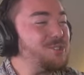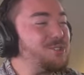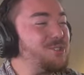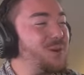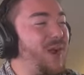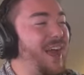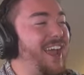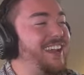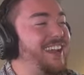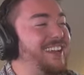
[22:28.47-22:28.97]

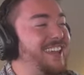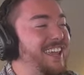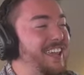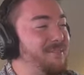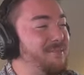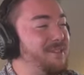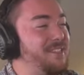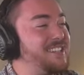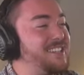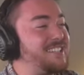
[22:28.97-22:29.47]
trying to
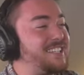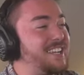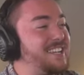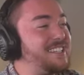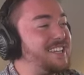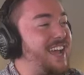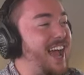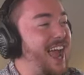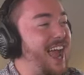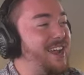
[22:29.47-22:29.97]
eat me this
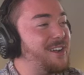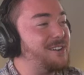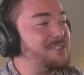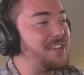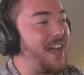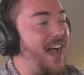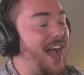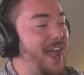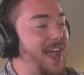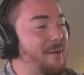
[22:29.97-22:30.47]
entire
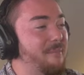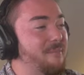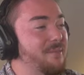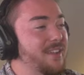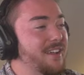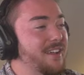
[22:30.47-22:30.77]
time.